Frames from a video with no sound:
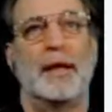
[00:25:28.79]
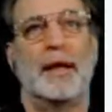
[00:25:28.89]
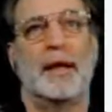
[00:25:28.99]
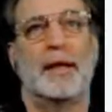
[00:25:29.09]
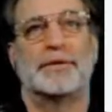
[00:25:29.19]

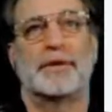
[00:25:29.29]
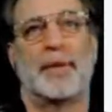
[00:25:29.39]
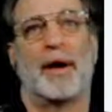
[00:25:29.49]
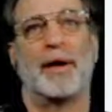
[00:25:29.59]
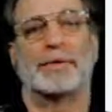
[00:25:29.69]
So we
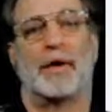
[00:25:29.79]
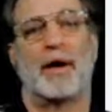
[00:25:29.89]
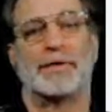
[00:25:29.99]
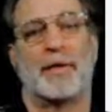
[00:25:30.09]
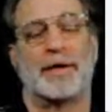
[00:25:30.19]
also
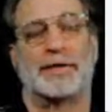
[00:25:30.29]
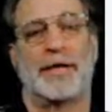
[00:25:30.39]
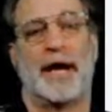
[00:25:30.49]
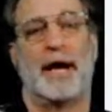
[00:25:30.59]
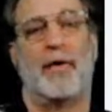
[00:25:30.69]
are
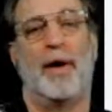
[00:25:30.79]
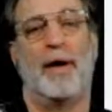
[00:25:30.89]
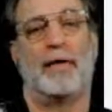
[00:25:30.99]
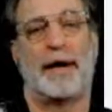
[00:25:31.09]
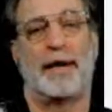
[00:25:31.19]
seeing oil,
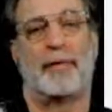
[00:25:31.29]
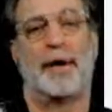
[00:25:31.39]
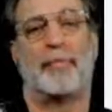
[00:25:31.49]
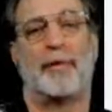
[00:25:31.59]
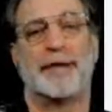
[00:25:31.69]
right? Oil
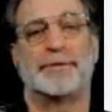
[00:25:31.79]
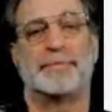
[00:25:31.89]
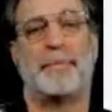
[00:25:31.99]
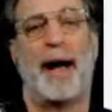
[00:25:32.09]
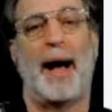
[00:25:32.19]
prices
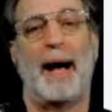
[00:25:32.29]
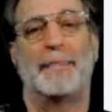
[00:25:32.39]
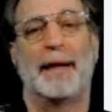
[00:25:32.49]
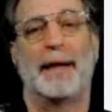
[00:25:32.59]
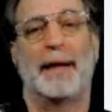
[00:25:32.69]
popped,
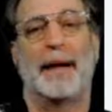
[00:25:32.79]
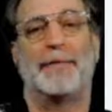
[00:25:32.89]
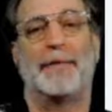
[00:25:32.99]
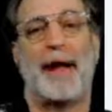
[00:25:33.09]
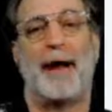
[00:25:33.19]
and they're
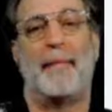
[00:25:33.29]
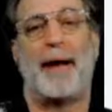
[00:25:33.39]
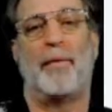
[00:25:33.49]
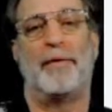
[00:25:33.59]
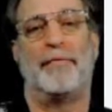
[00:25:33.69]
now about
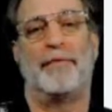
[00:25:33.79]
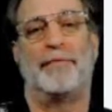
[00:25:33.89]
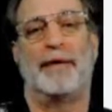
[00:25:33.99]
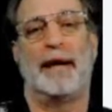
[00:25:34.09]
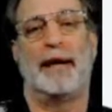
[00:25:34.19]

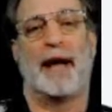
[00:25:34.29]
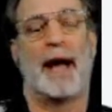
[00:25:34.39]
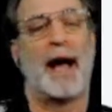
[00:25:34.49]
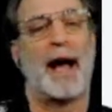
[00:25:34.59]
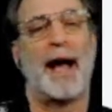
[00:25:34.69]
115.
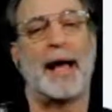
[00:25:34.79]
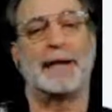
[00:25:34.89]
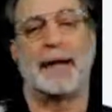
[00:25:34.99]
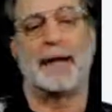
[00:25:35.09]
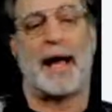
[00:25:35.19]
I got to tell
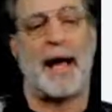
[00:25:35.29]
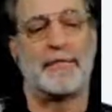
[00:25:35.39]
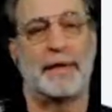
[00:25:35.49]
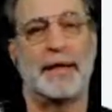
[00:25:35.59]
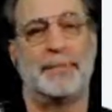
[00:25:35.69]
you, I
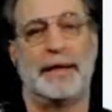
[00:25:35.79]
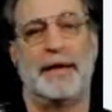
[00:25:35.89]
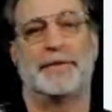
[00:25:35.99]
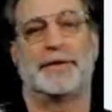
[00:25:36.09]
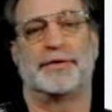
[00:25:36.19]
really believe
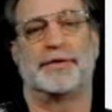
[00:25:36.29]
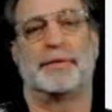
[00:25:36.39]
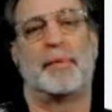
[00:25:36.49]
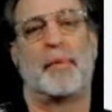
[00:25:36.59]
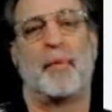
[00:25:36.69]
that this is a
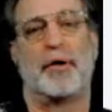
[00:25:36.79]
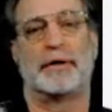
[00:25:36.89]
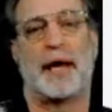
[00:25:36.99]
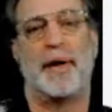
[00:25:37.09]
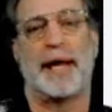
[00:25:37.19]
Memorial Day
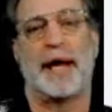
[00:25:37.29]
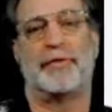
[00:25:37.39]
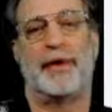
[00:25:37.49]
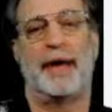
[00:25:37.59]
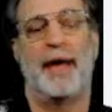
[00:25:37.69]
weekend
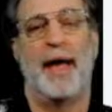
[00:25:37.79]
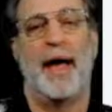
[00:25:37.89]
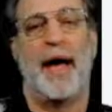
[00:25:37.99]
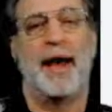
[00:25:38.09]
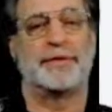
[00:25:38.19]
thing,
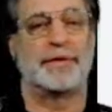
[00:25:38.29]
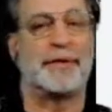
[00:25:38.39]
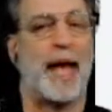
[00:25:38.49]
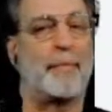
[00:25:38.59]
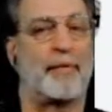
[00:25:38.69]
and it's a
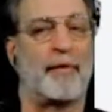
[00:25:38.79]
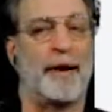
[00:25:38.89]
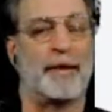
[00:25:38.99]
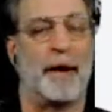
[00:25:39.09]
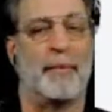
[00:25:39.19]
temporary
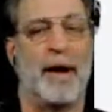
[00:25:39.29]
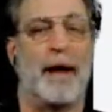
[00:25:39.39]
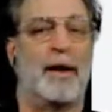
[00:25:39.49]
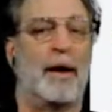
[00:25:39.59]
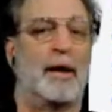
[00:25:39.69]
number. Now,
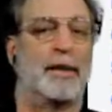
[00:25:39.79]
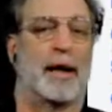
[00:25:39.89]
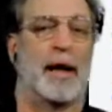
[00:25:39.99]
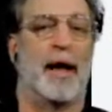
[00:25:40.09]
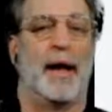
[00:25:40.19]
look,
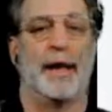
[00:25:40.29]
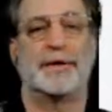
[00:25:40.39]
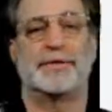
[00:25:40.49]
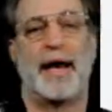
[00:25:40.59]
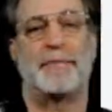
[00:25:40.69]
at the
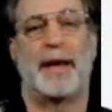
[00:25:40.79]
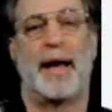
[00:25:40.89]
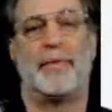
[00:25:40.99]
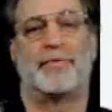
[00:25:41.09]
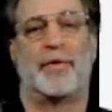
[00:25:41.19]
same time,
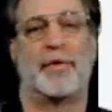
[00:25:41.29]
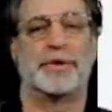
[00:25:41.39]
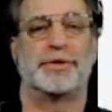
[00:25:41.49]
of course,